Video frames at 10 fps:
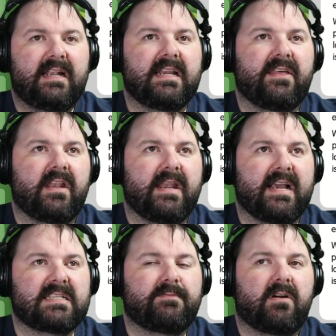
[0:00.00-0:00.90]
Now, the
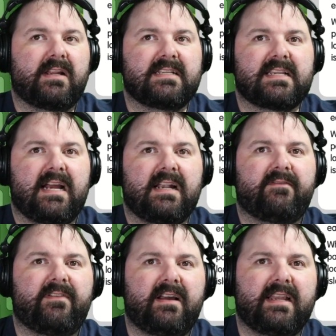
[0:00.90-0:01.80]
next part is kind
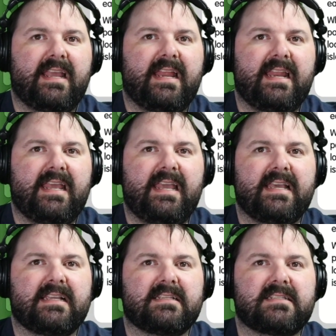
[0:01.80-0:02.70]
of fun. It
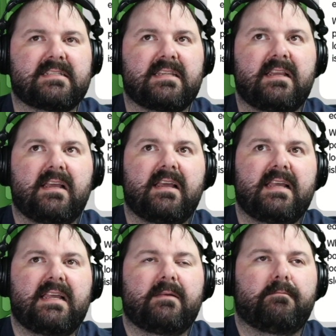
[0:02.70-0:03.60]
is
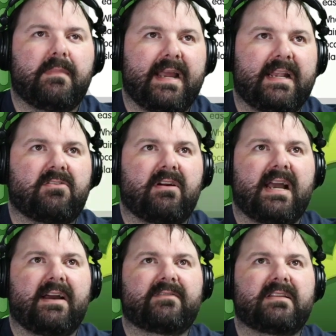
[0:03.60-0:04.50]

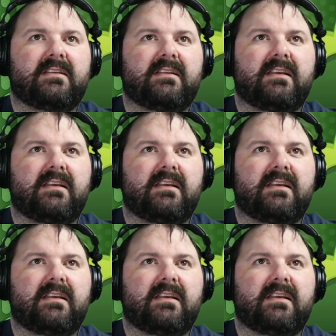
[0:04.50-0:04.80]
Minecraft.